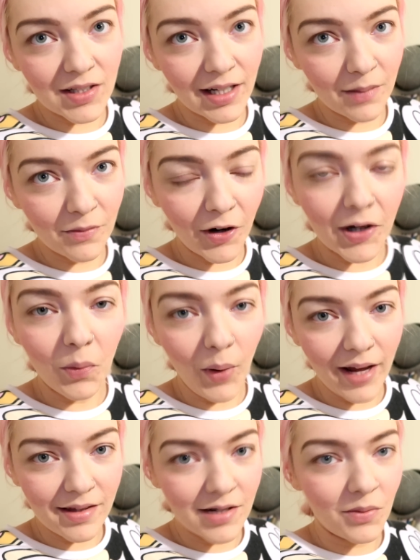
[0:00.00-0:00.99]
and I'm very
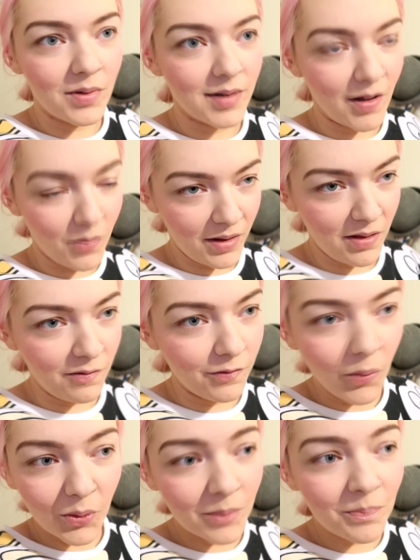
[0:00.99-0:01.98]
aware that it was an expensive
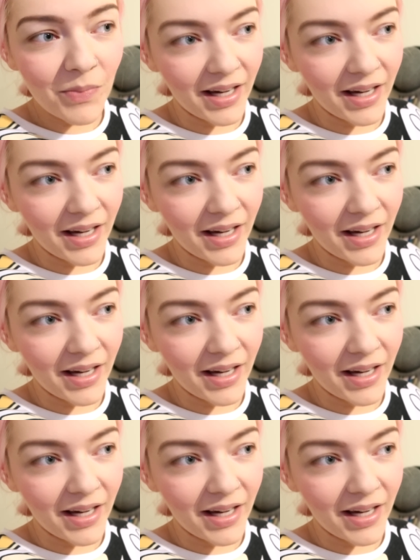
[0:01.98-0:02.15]
phone